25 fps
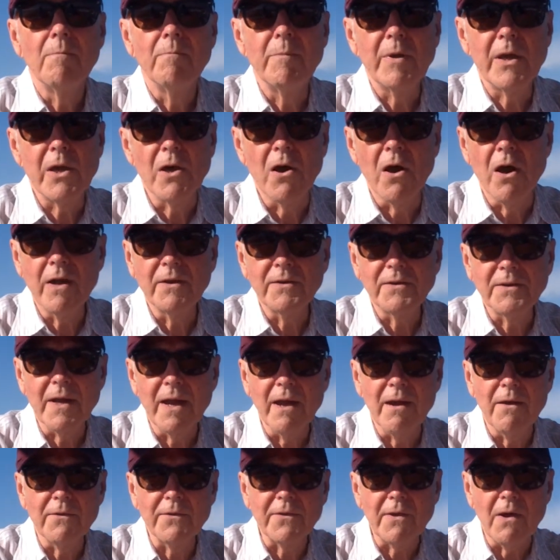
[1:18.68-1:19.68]
Beyond
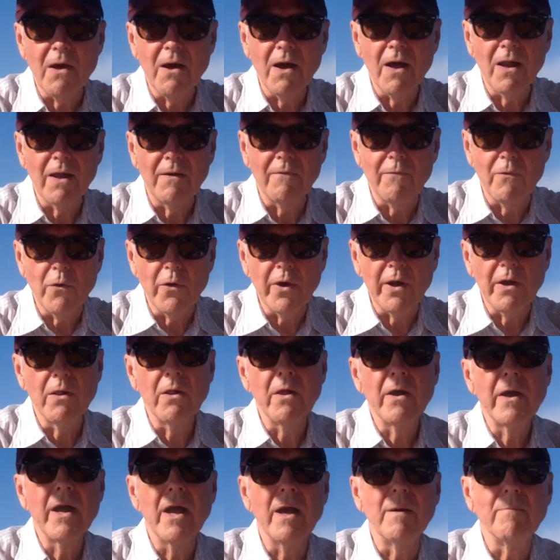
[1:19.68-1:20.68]
Health olive oil
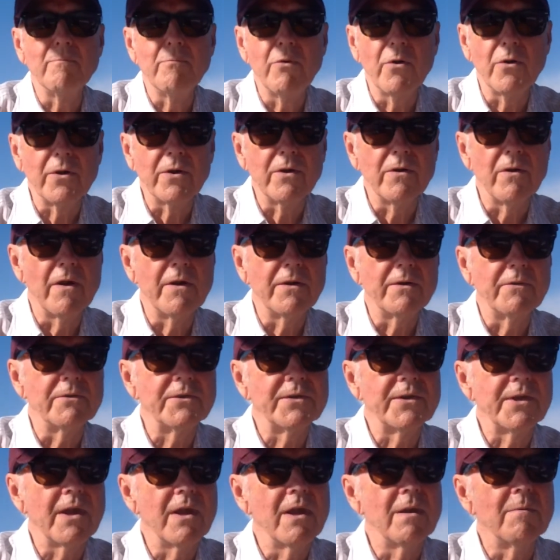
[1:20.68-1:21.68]
and put it on your
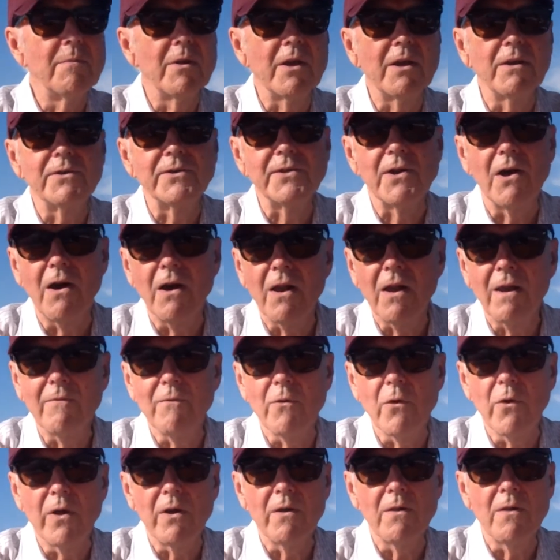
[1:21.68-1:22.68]
skin, because olive
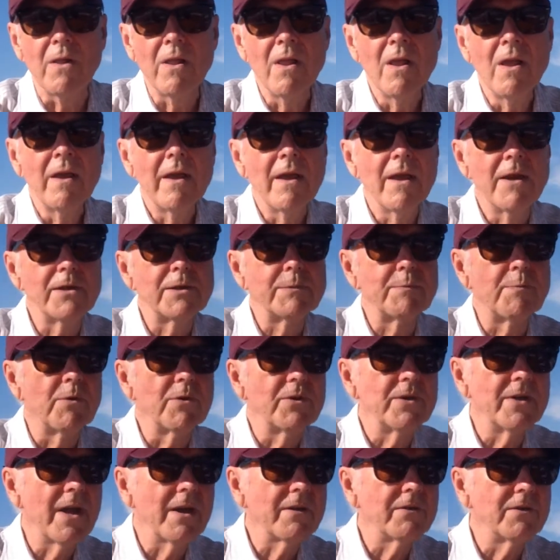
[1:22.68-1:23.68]
oil has
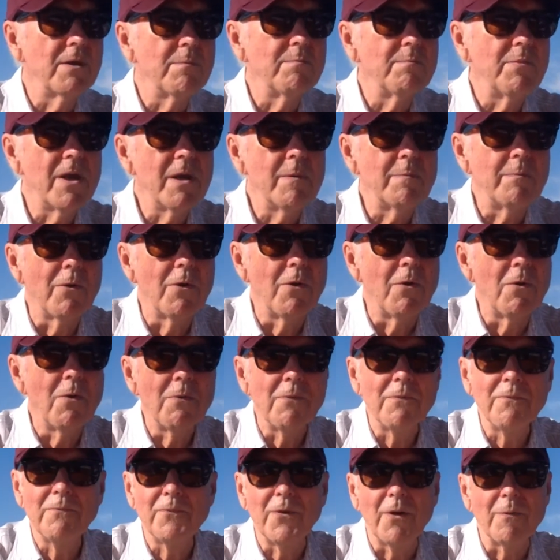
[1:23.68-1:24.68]
protected people
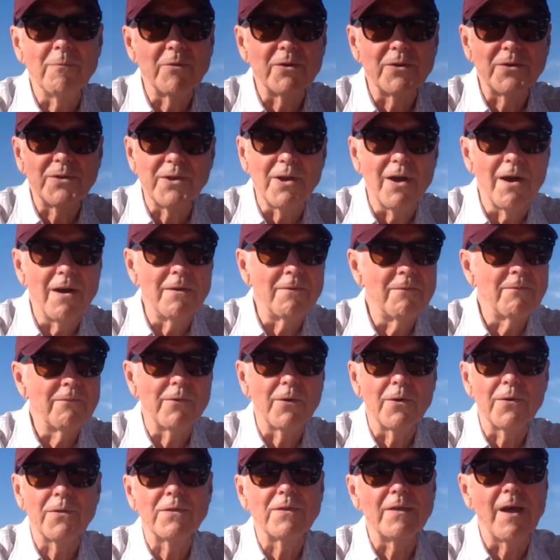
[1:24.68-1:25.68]
from the sun
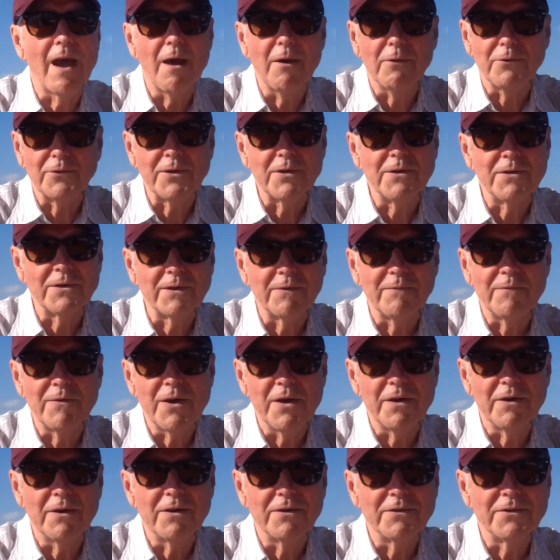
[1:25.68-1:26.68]
for thousands of
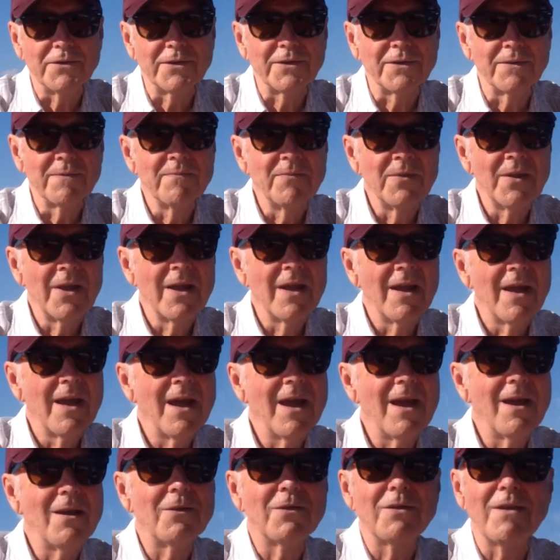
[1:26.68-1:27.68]
years.
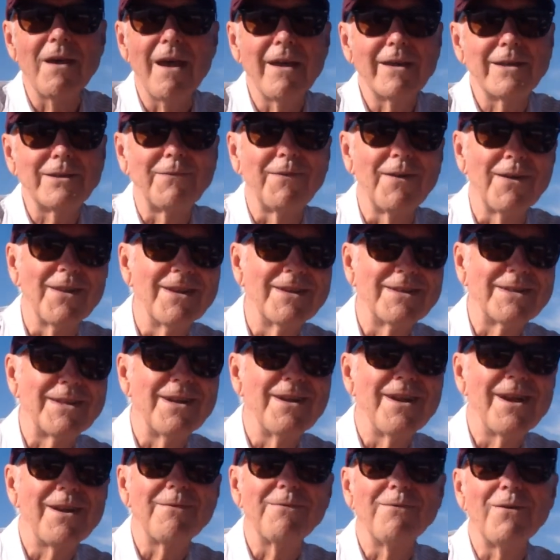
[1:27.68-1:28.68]
Hey, thanks for
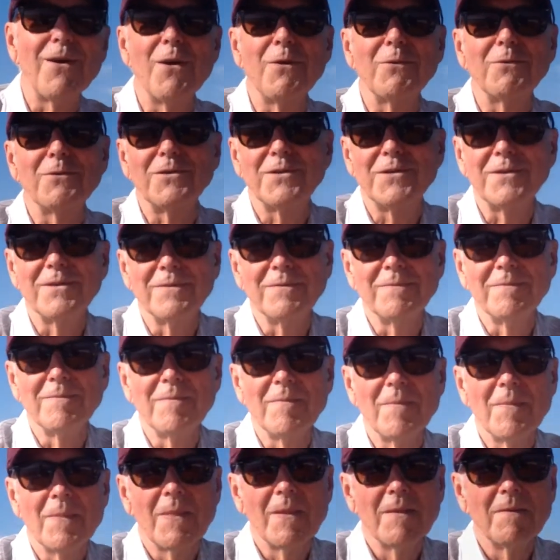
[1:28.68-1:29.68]
listening,
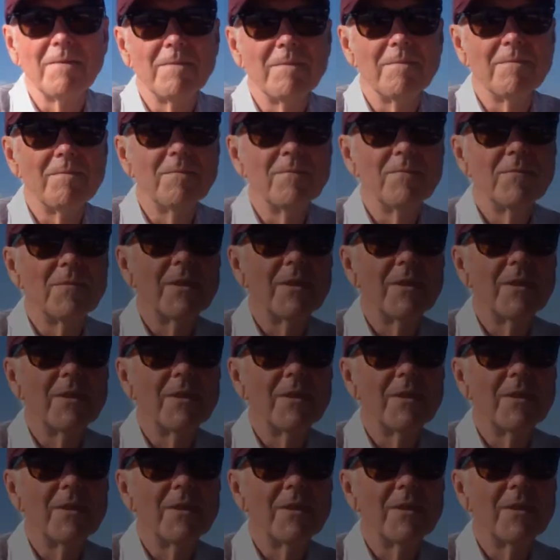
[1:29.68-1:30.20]
folks.